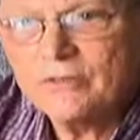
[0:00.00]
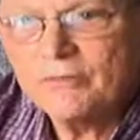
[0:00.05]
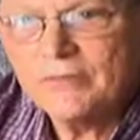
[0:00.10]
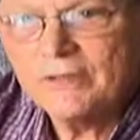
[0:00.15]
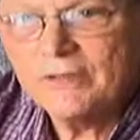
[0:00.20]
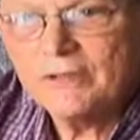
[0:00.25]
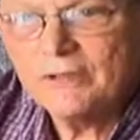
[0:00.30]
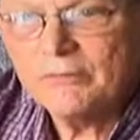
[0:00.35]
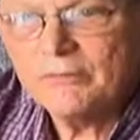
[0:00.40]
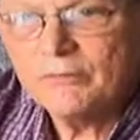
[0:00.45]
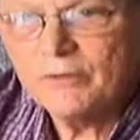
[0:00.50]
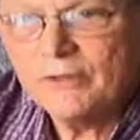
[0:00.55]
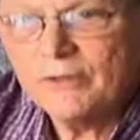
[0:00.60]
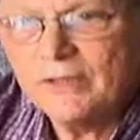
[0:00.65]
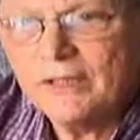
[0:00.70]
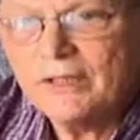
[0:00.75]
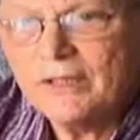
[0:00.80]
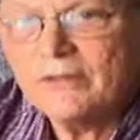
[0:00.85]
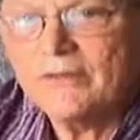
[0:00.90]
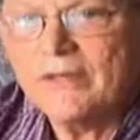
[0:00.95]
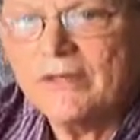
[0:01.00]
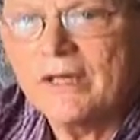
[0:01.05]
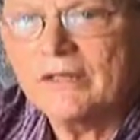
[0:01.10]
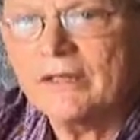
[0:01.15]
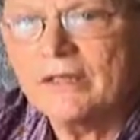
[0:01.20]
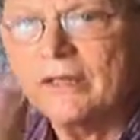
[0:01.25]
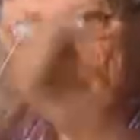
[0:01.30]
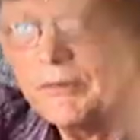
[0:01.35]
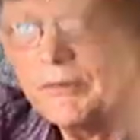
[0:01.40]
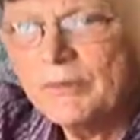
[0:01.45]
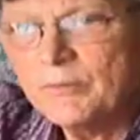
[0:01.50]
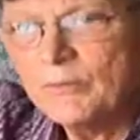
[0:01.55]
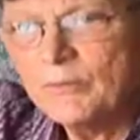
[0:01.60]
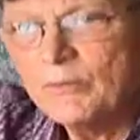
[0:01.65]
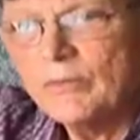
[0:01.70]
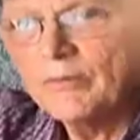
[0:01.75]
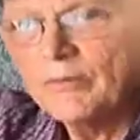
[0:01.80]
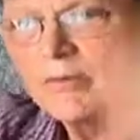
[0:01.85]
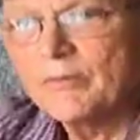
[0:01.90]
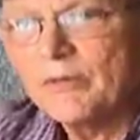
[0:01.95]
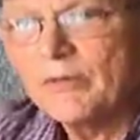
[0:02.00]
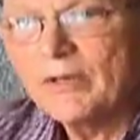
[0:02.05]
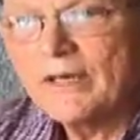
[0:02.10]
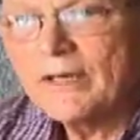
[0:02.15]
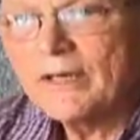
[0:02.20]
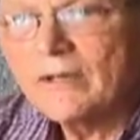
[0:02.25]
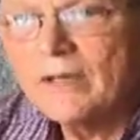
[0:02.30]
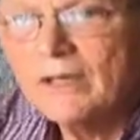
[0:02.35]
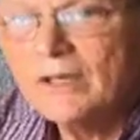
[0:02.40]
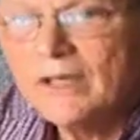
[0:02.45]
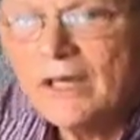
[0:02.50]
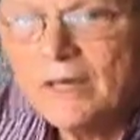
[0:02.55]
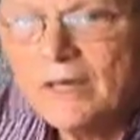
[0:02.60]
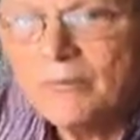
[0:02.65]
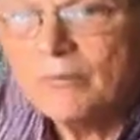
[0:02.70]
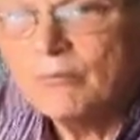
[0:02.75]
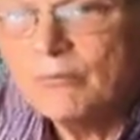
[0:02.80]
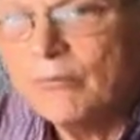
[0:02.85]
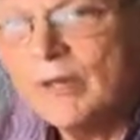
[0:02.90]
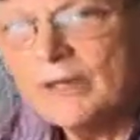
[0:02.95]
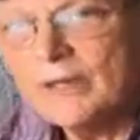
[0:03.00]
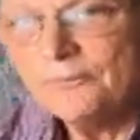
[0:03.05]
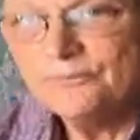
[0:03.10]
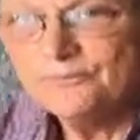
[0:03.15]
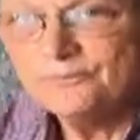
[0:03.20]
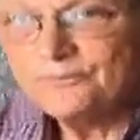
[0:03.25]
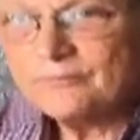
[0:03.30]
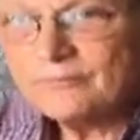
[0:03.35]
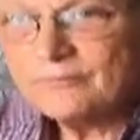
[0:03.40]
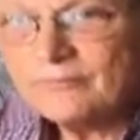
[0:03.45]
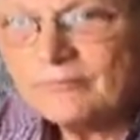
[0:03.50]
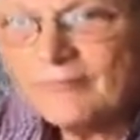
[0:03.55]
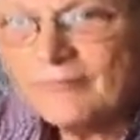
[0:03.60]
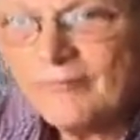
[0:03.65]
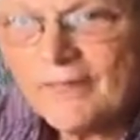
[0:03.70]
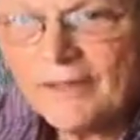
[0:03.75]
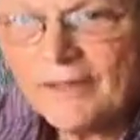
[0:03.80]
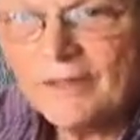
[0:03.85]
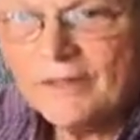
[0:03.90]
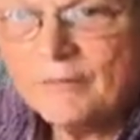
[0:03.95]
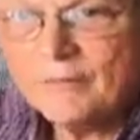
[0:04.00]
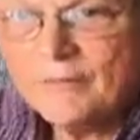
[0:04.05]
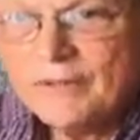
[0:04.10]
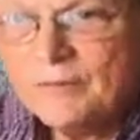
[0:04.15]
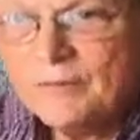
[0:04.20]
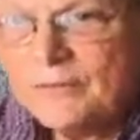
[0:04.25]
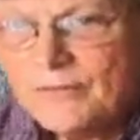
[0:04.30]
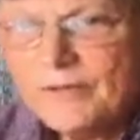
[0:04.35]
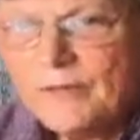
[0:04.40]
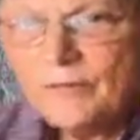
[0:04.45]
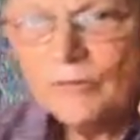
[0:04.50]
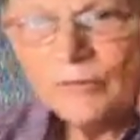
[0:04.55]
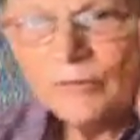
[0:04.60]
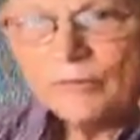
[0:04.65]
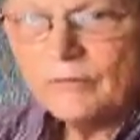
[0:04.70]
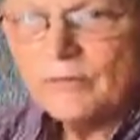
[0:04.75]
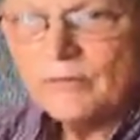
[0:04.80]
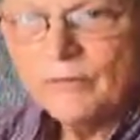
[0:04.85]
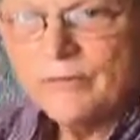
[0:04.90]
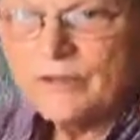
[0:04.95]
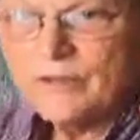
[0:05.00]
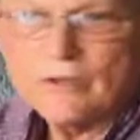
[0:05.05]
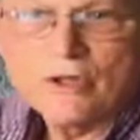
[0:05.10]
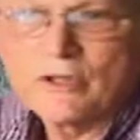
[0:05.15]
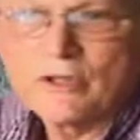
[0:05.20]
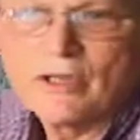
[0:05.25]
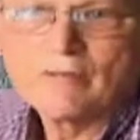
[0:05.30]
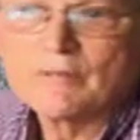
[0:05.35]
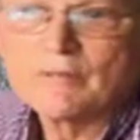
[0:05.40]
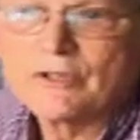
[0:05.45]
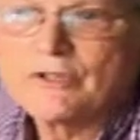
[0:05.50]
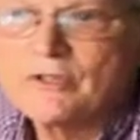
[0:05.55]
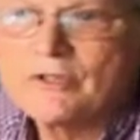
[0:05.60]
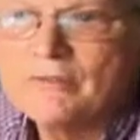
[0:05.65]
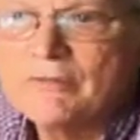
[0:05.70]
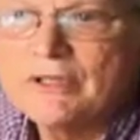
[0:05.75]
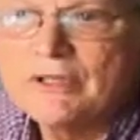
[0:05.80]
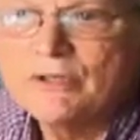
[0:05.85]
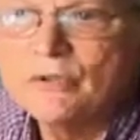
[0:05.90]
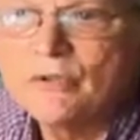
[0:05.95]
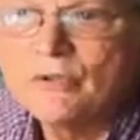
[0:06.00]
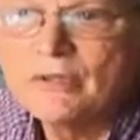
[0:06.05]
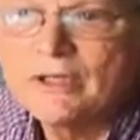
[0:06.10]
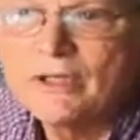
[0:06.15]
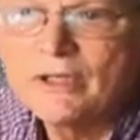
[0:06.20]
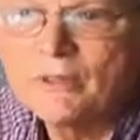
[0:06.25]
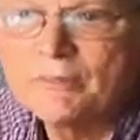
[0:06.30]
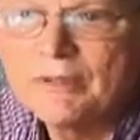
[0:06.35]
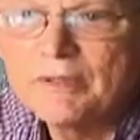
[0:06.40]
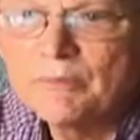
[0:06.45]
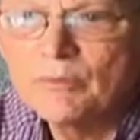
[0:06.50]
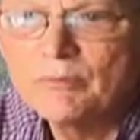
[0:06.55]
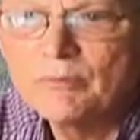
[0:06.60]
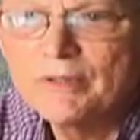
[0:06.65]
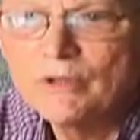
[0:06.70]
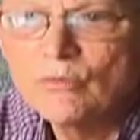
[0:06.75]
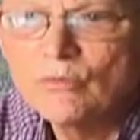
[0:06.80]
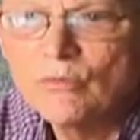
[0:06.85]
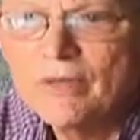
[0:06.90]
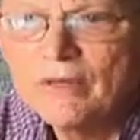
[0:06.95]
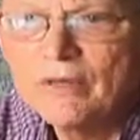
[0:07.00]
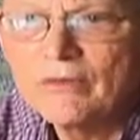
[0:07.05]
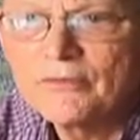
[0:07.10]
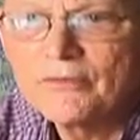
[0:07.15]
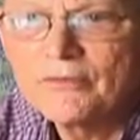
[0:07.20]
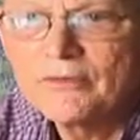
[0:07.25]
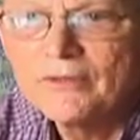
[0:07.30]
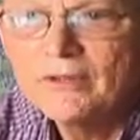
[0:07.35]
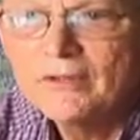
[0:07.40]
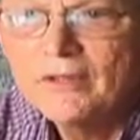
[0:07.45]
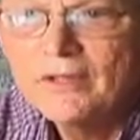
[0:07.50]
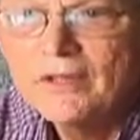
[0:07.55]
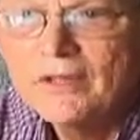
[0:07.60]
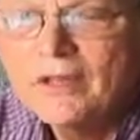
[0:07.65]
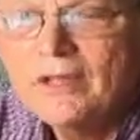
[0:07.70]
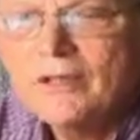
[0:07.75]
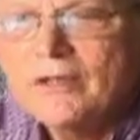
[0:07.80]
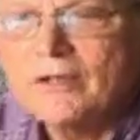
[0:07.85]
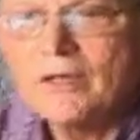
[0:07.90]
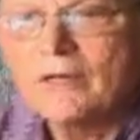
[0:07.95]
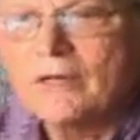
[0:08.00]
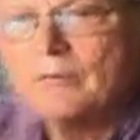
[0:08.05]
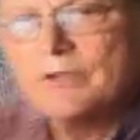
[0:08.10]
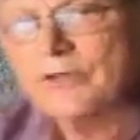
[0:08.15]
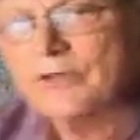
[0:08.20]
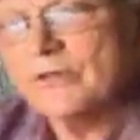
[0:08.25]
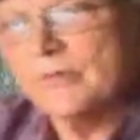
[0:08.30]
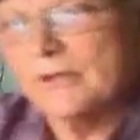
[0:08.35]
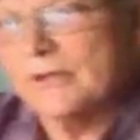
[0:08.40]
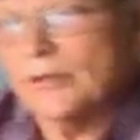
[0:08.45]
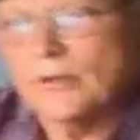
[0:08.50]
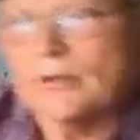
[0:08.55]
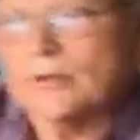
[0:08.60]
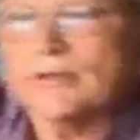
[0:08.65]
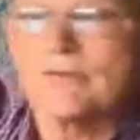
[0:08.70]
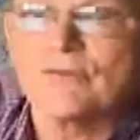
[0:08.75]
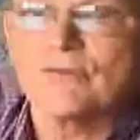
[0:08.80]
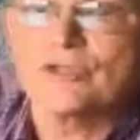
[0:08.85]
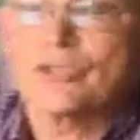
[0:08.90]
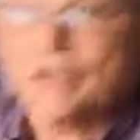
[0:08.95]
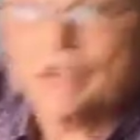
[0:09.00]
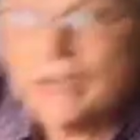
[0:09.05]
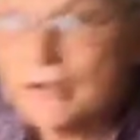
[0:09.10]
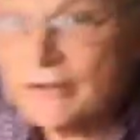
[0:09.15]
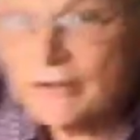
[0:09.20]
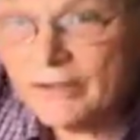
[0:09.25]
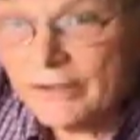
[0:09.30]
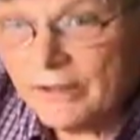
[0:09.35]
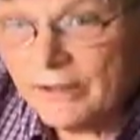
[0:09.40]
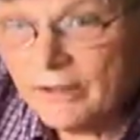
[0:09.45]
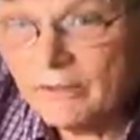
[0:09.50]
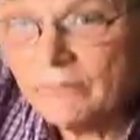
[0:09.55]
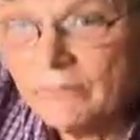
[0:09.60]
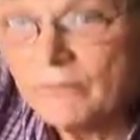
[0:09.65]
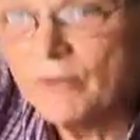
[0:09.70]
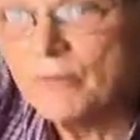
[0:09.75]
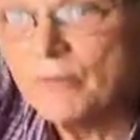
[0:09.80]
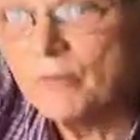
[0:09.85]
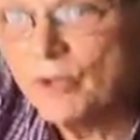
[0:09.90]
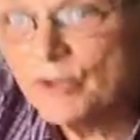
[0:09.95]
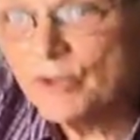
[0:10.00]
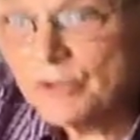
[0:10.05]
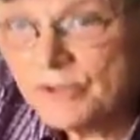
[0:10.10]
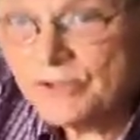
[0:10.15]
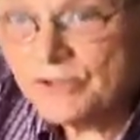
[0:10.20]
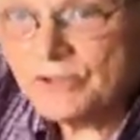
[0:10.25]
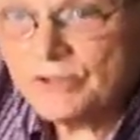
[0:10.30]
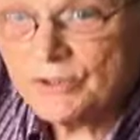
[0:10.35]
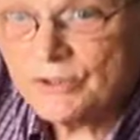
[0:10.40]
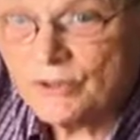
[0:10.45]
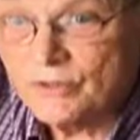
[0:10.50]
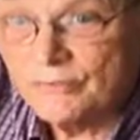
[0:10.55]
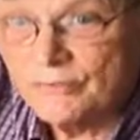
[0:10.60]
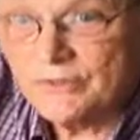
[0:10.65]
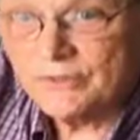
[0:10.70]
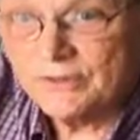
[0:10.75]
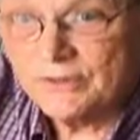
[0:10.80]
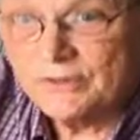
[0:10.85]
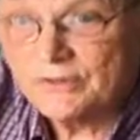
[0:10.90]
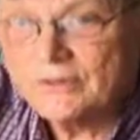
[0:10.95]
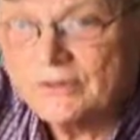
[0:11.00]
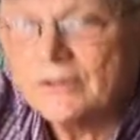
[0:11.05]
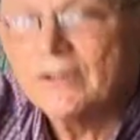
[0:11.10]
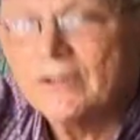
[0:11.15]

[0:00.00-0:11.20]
be putting into that to help people move up the ladder. But people think, well, government shouldn't be doing it to help people build wealth. Government should be doing it for charity, for emergency services.